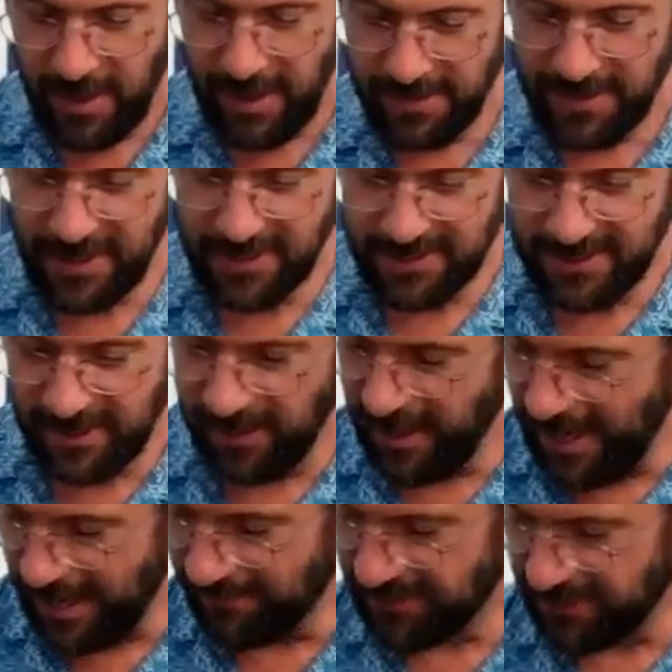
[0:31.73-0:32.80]
And these still
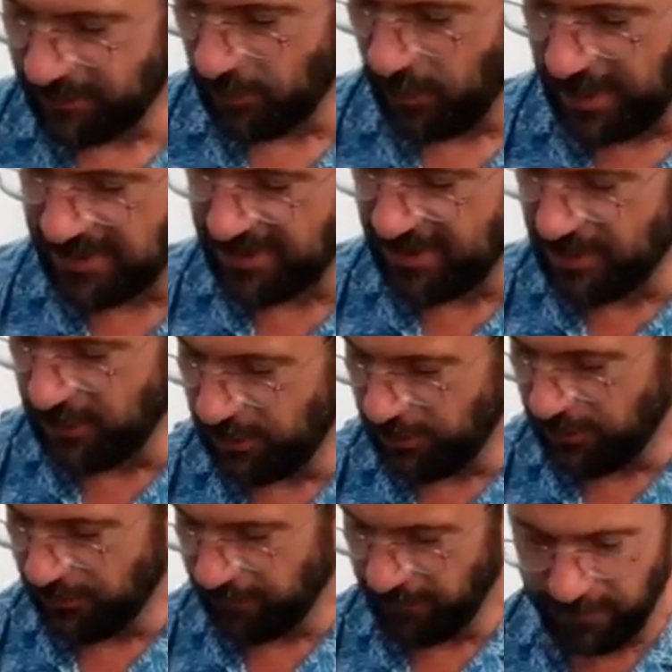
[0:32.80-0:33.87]
have some residue
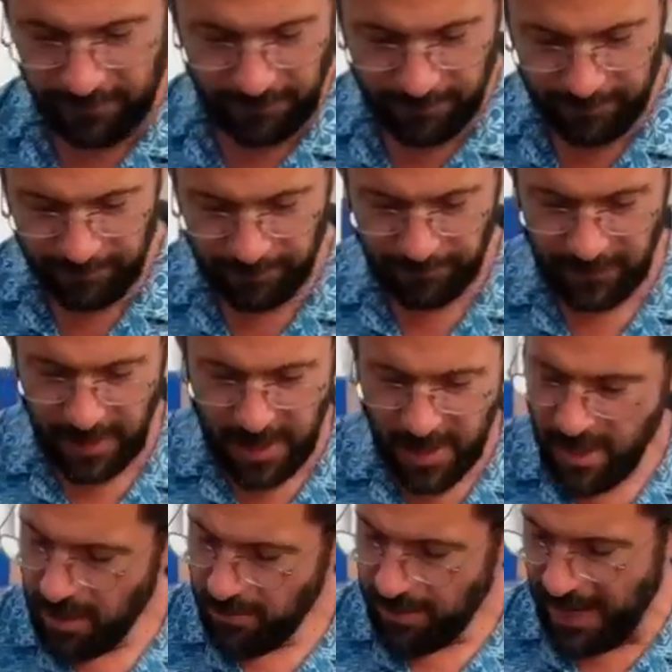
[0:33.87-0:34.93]
from
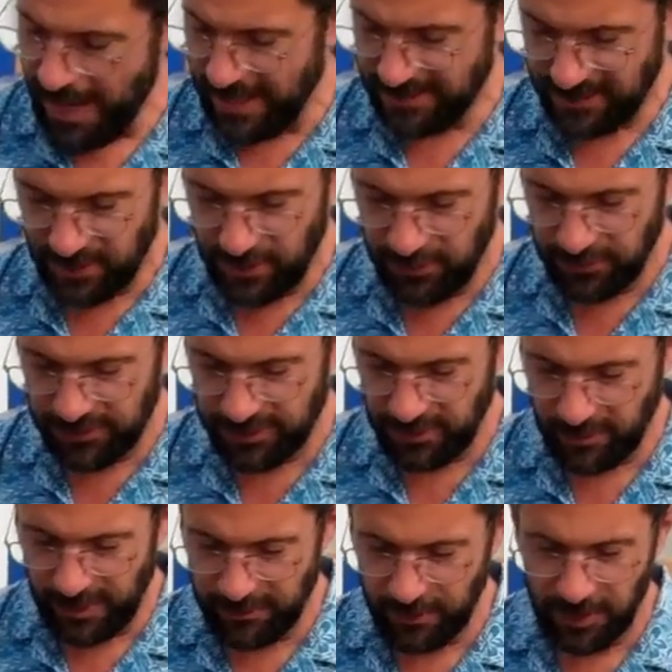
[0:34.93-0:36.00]
past use, so
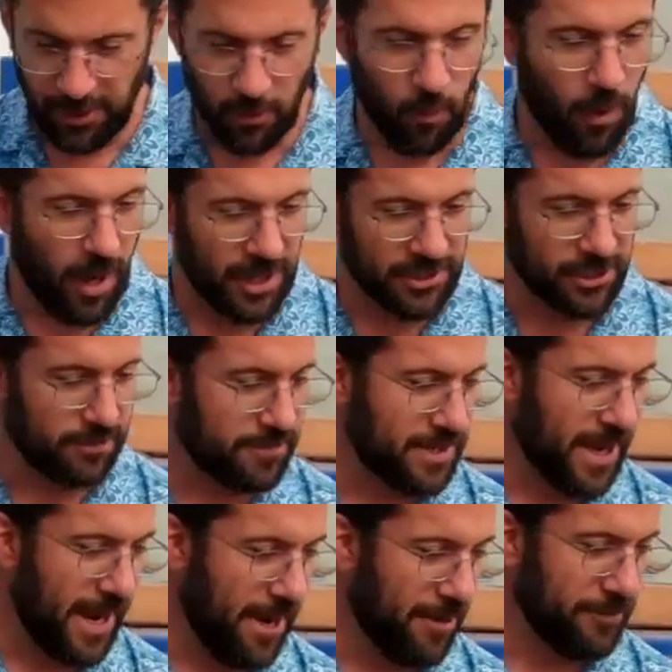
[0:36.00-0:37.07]
I'm going to wash them
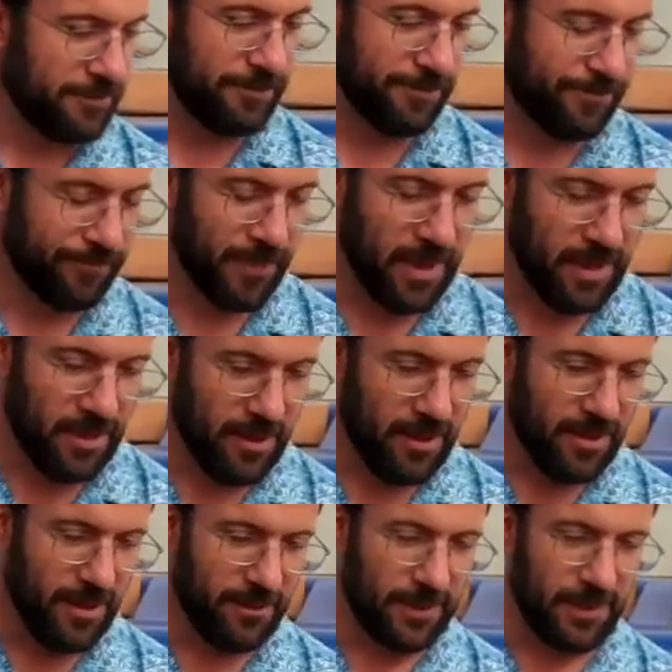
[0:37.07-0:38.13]
down,
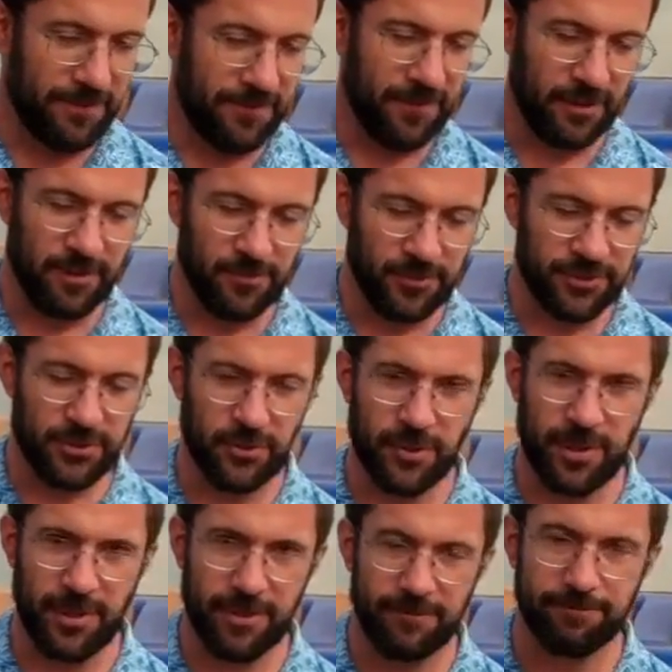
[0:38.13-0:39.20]
and then I'm going to fill them with
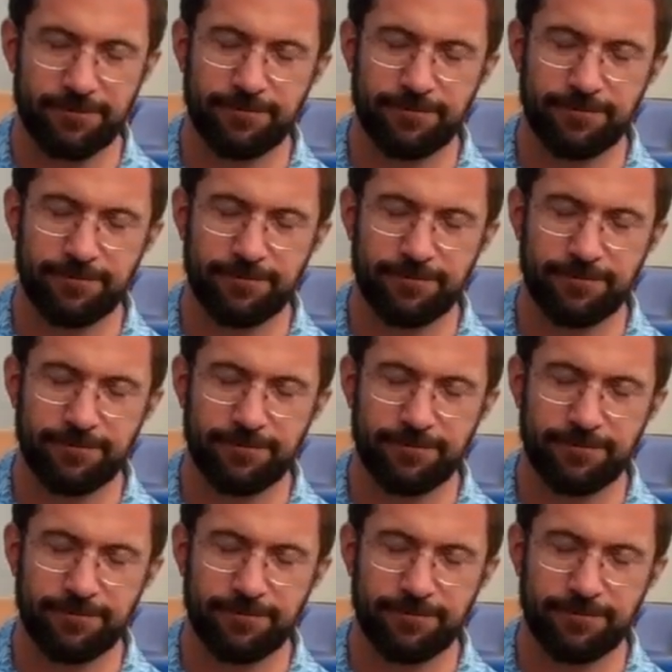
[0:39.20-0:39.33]
soil.